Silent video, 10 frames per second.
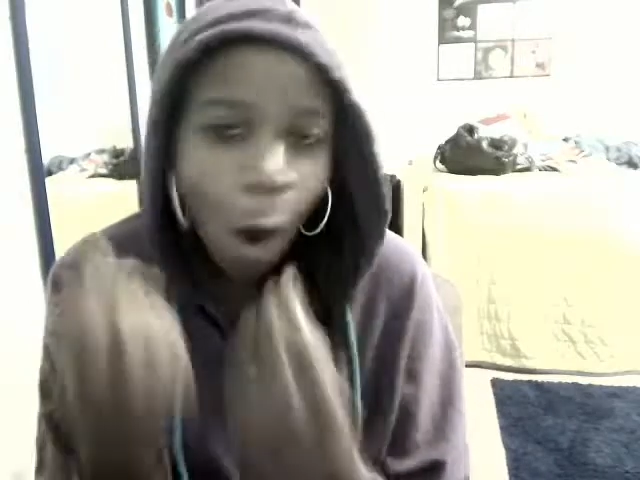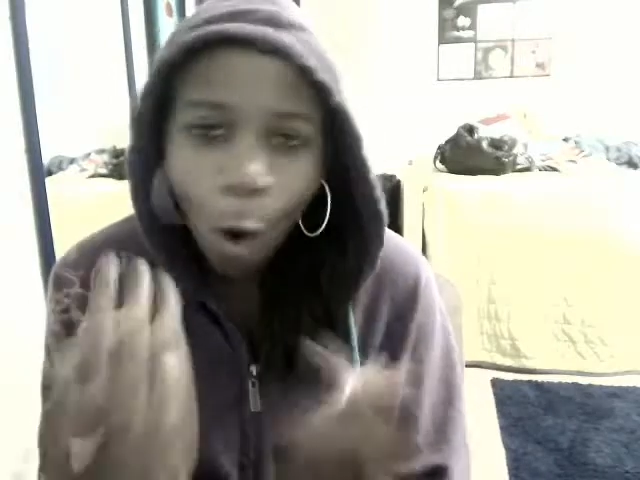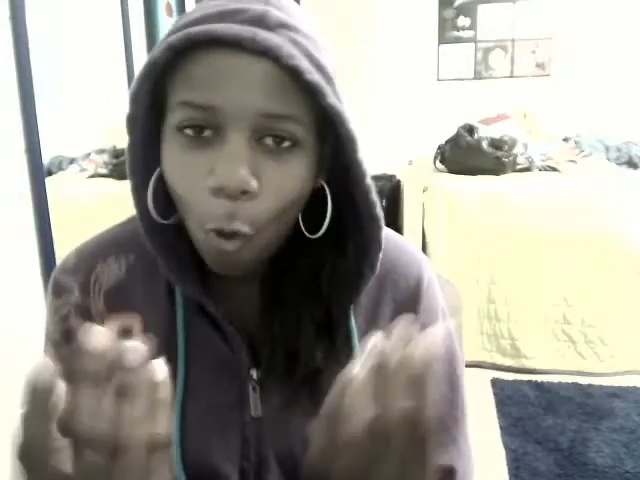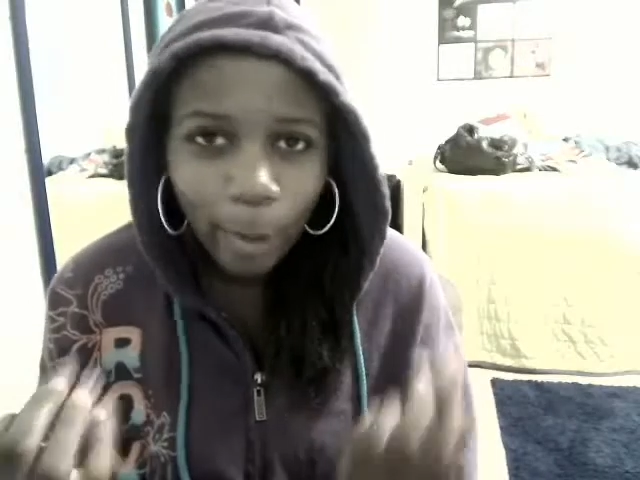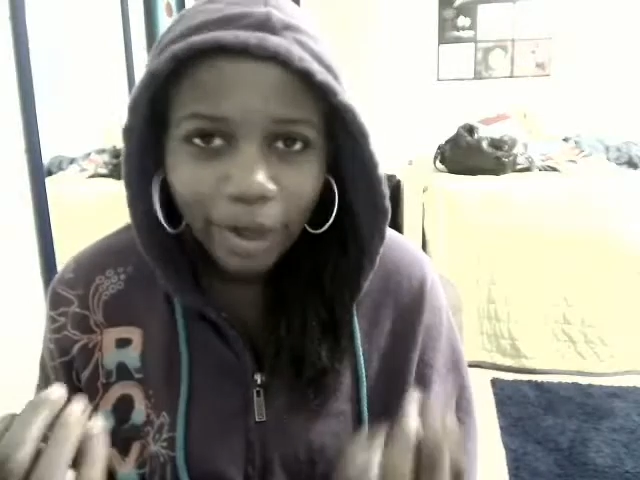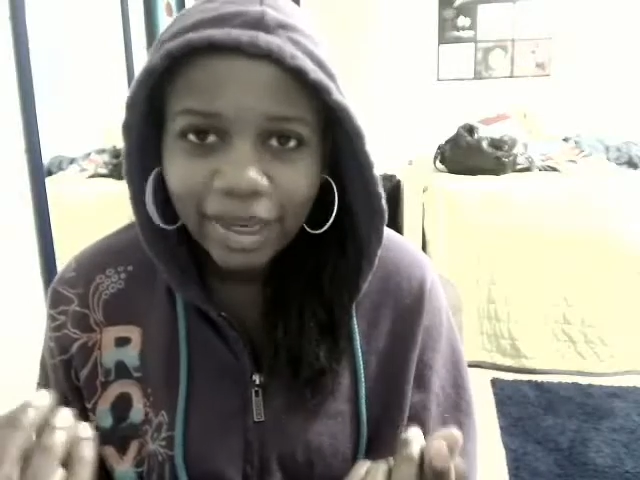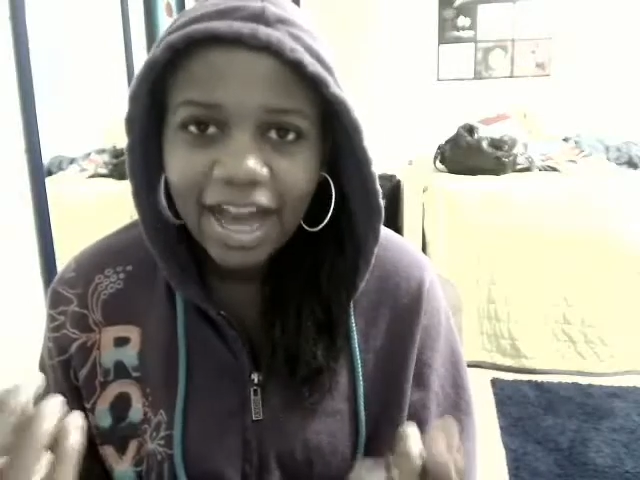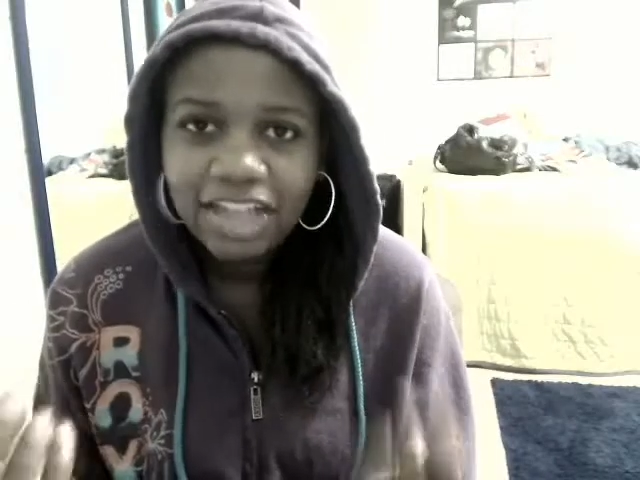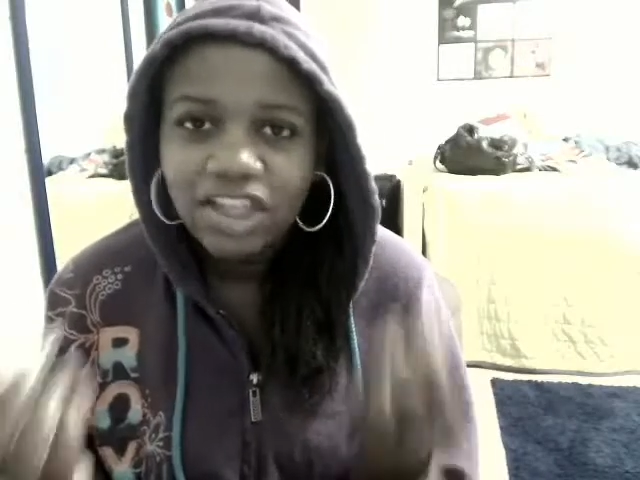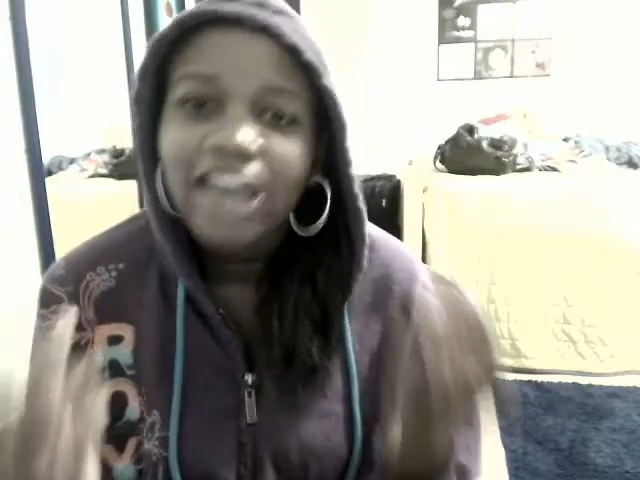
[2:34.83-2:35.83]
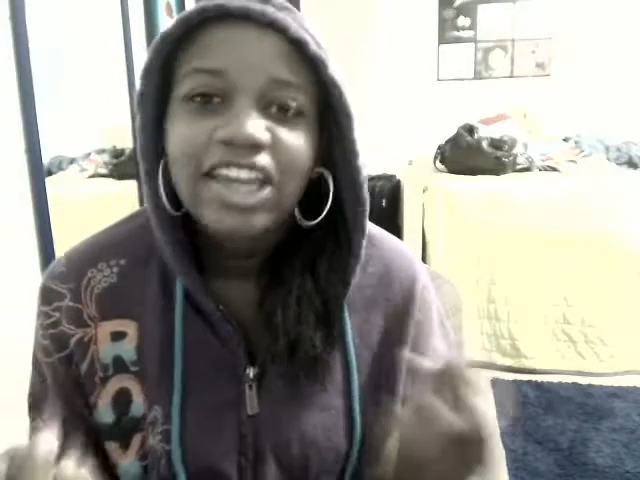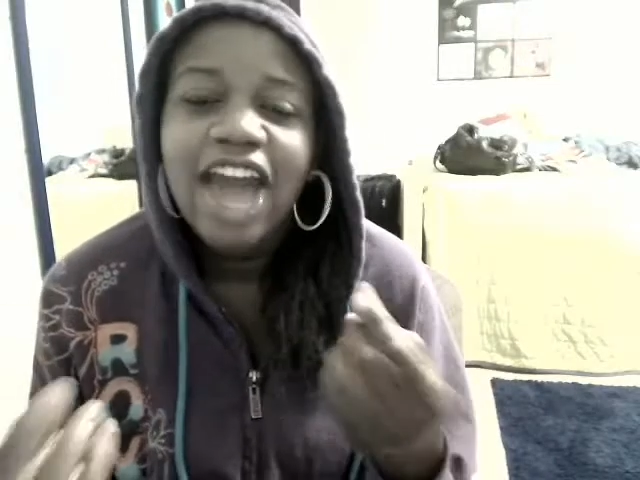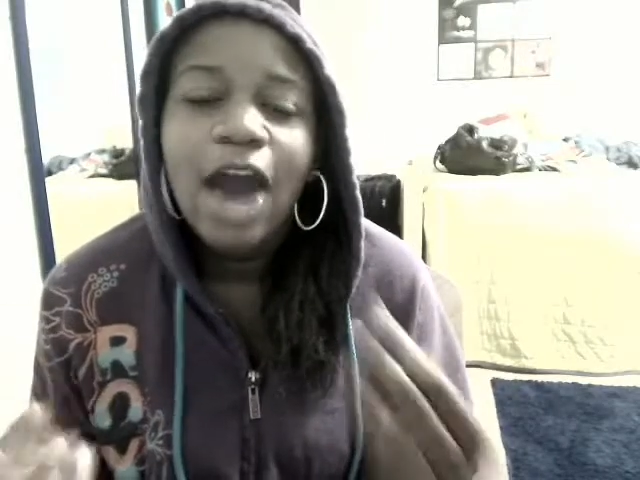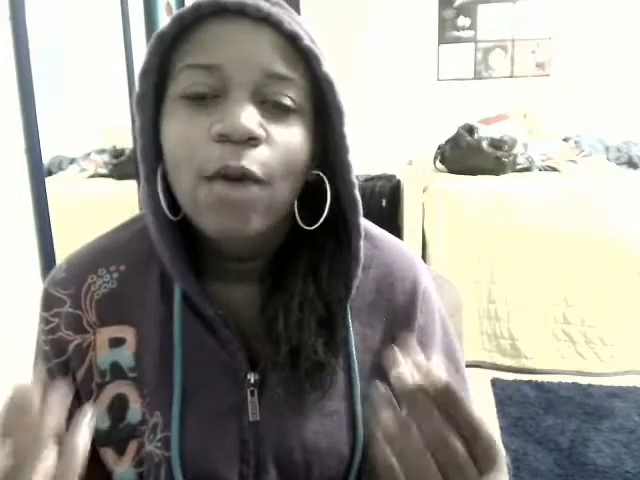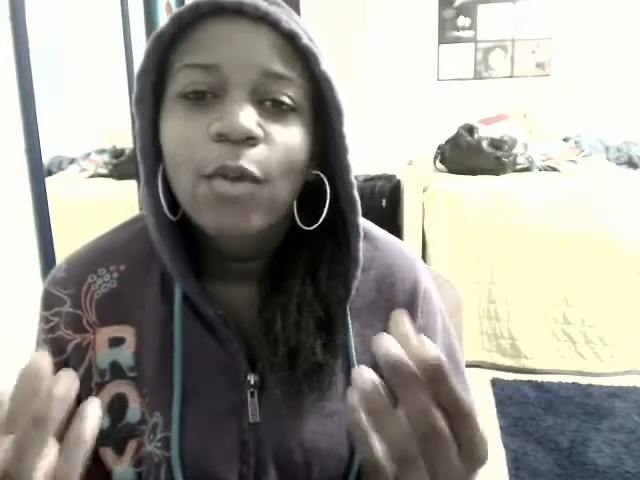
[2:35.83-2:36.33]
oh my gosh, I
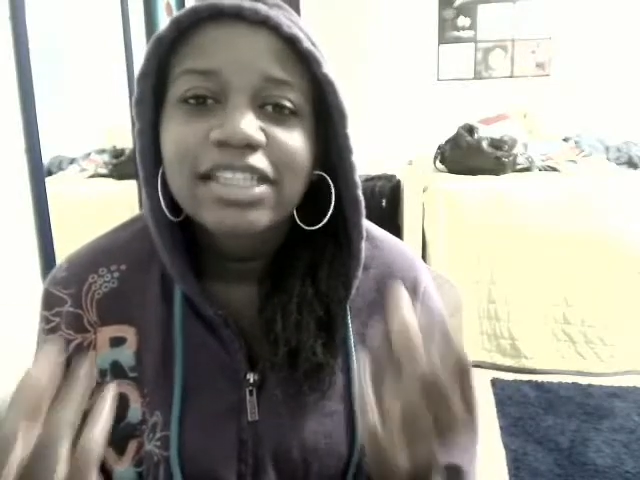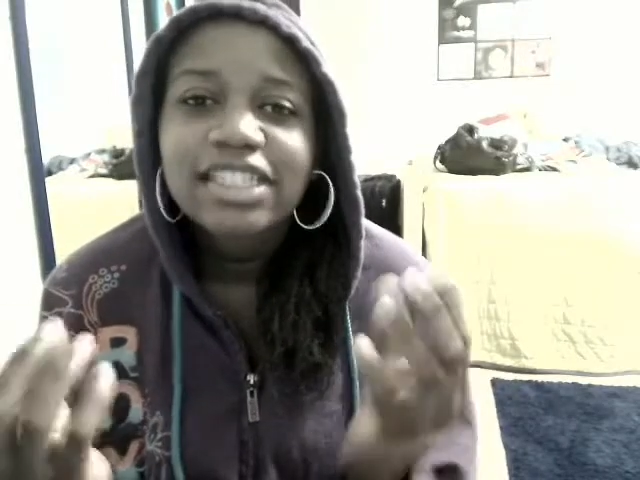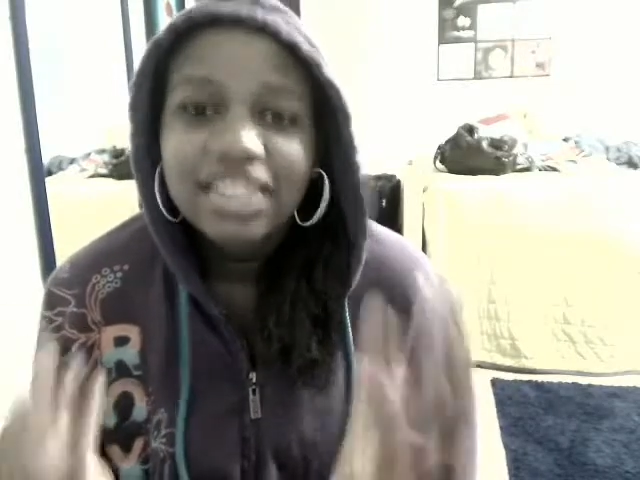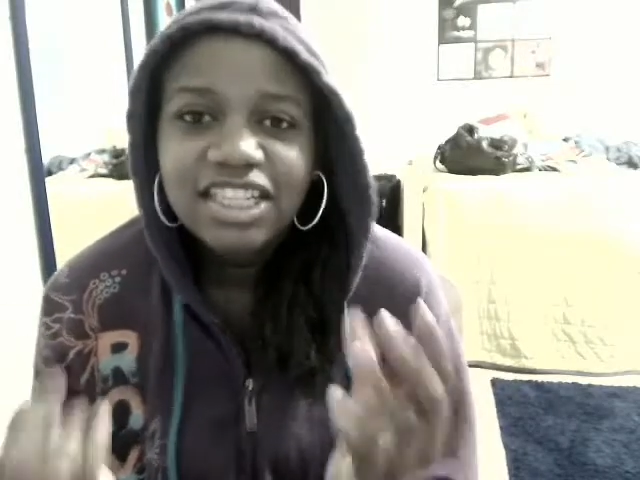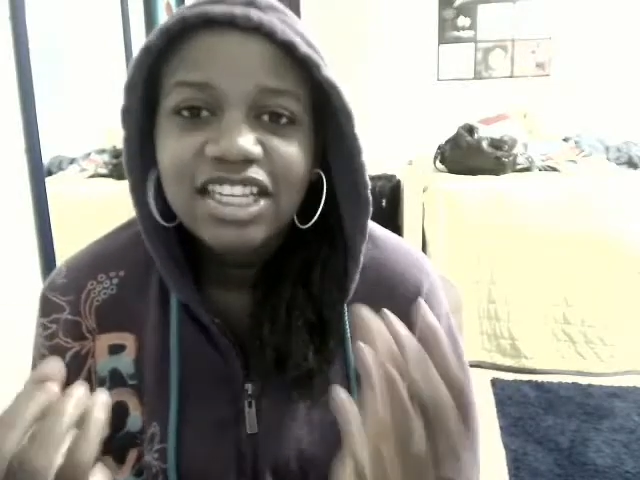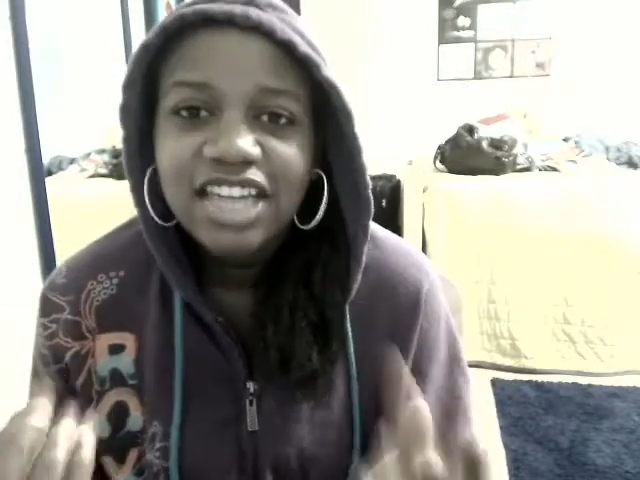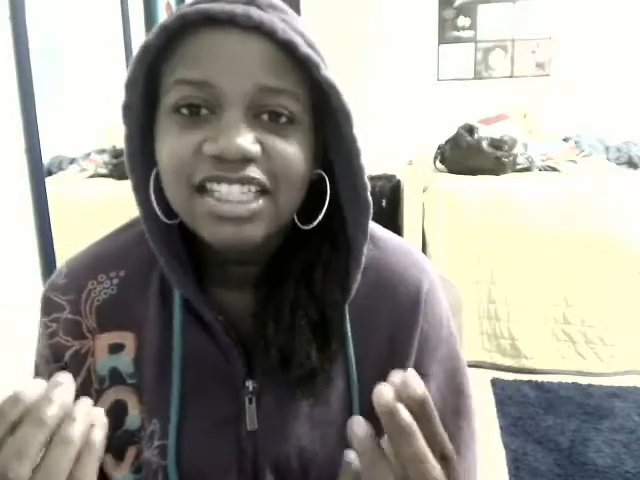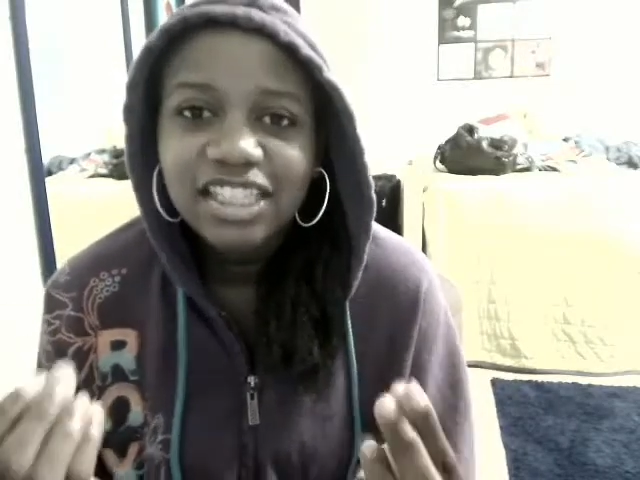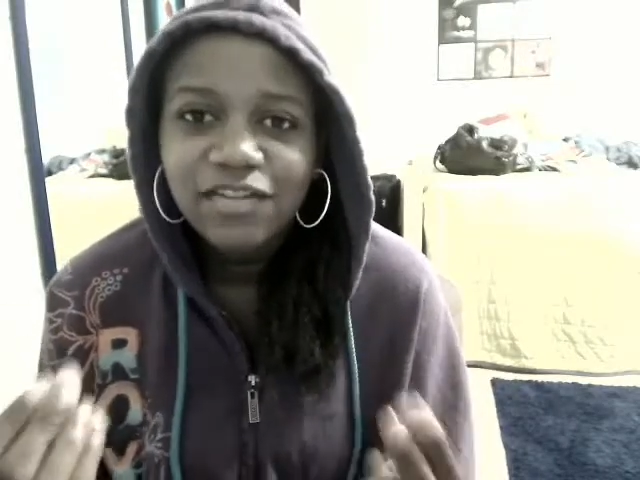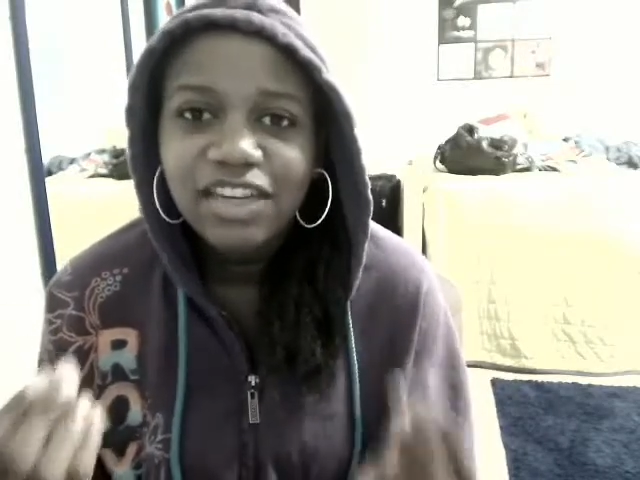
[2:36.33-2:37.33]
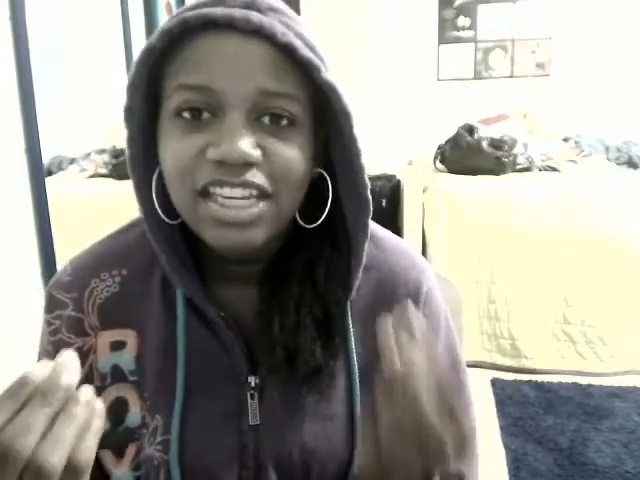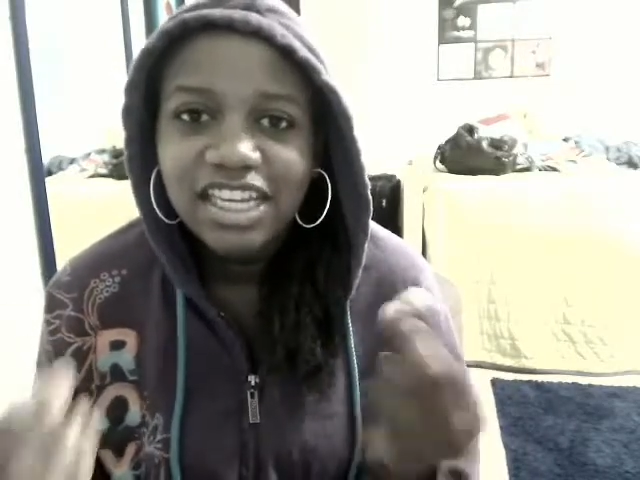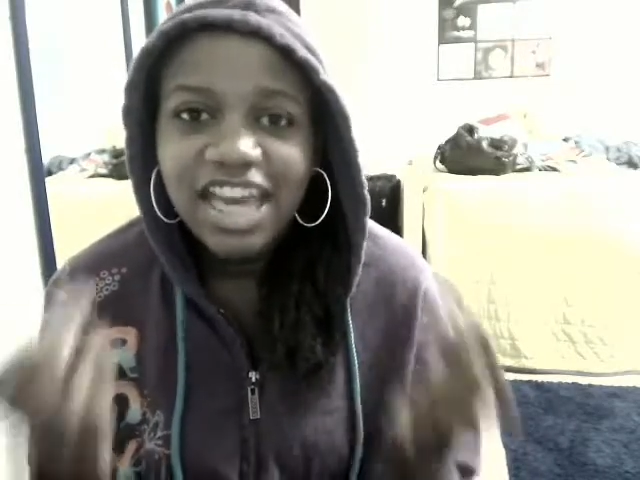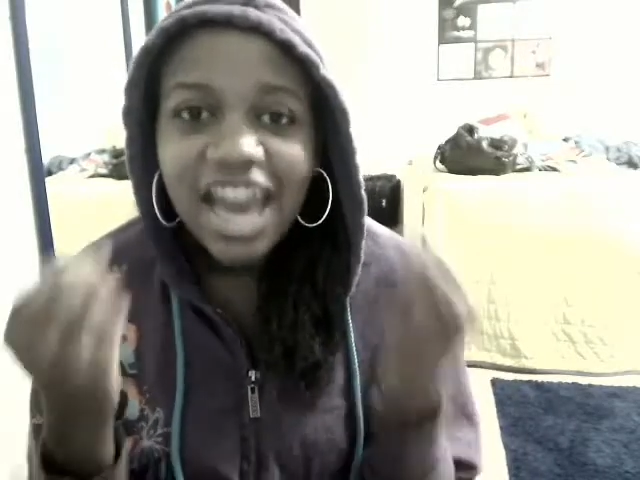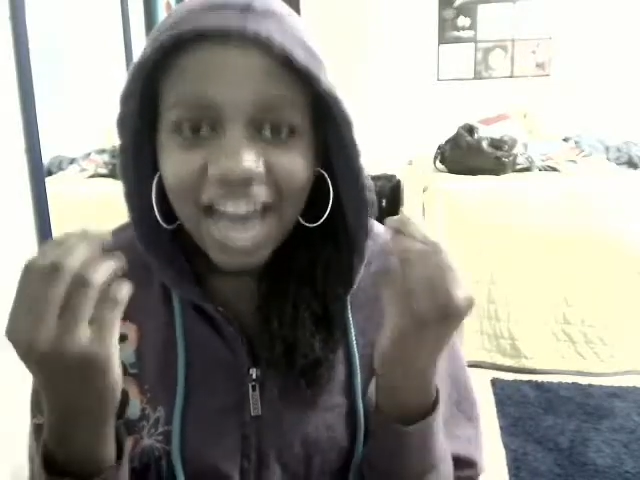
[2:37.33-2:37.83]
cannot wait to see the next DVD,